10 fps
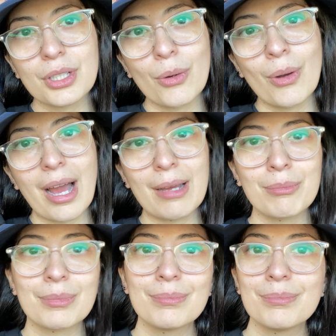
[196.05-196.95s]
So
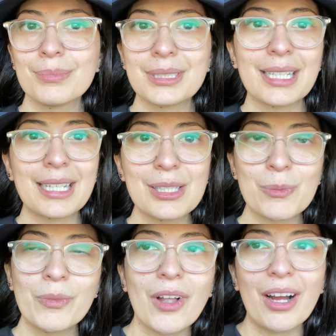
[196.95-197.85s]
I'm sticking to
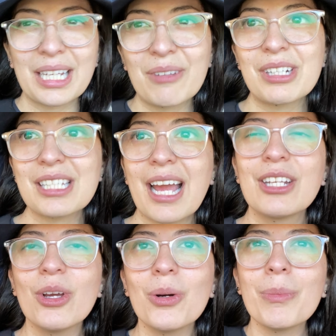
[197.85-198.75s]
blogging, which I
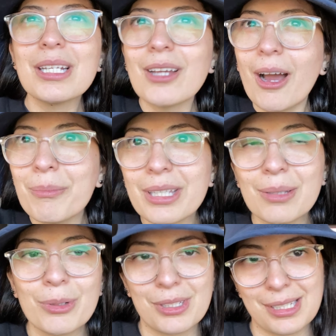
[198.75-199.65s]
know may not be the
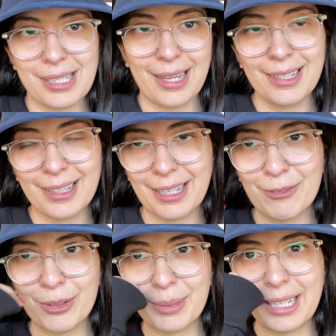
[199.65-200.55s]
most exciting thing
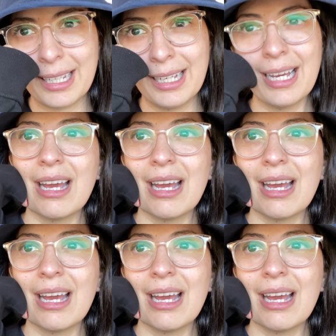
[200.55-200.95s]
for me,